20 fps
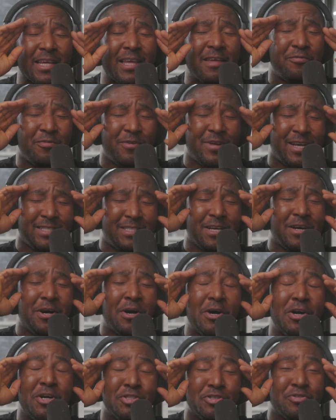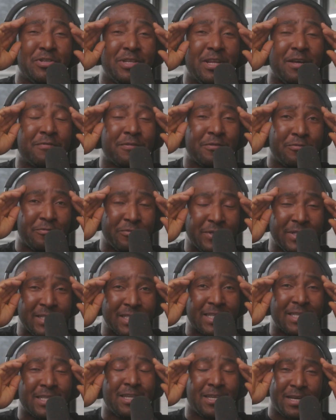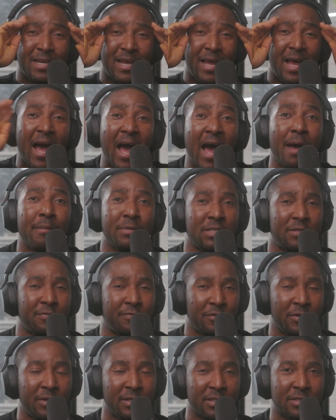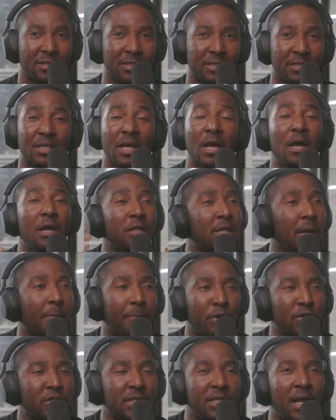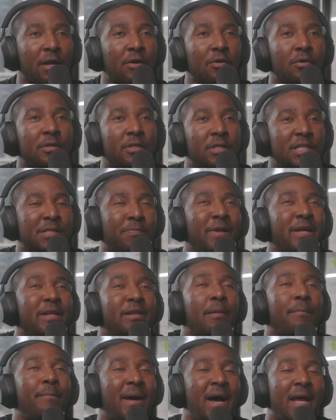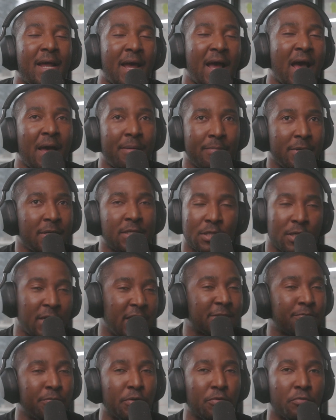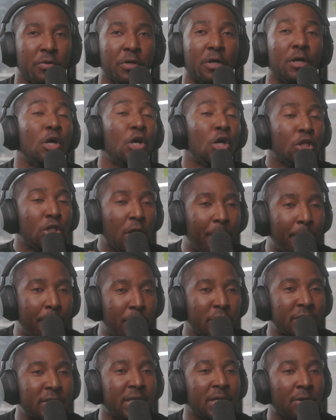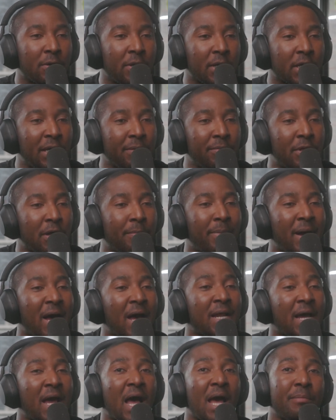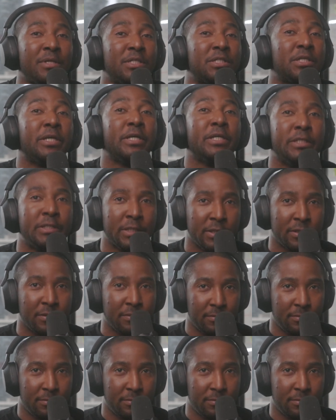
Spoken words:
give you guys 100 different reasons. Look at habits, for instance. The person not going to display their bad habits. So let's be real. The person going to keep their bad habits hidden.